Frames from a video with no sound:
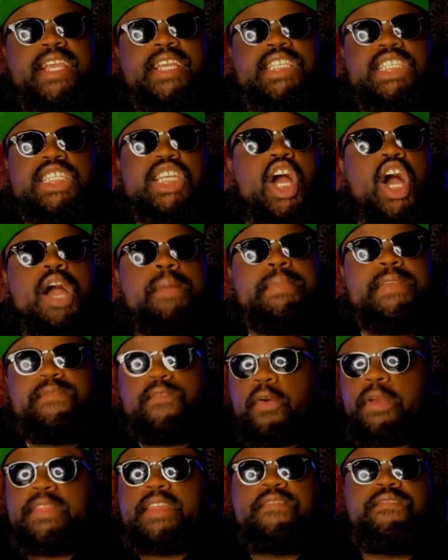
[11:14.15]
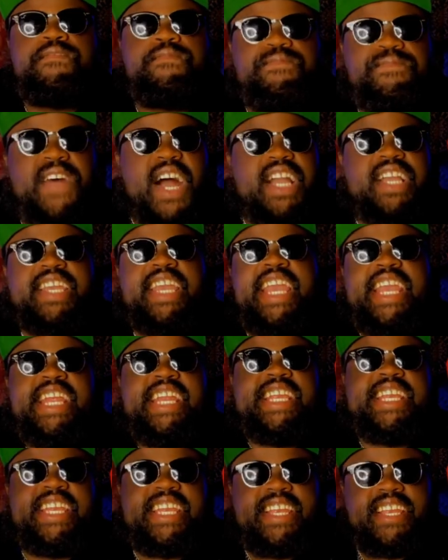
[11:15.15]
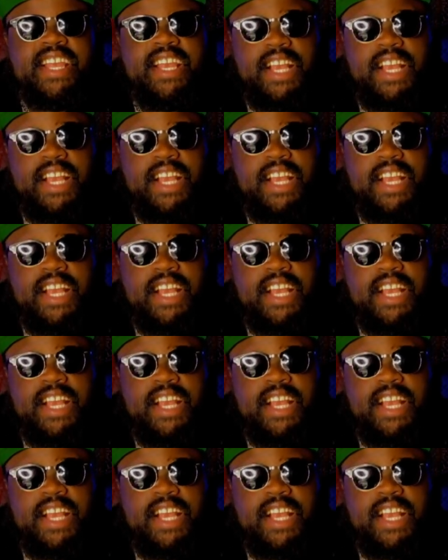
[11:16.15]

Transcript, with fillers: is gone before the fucking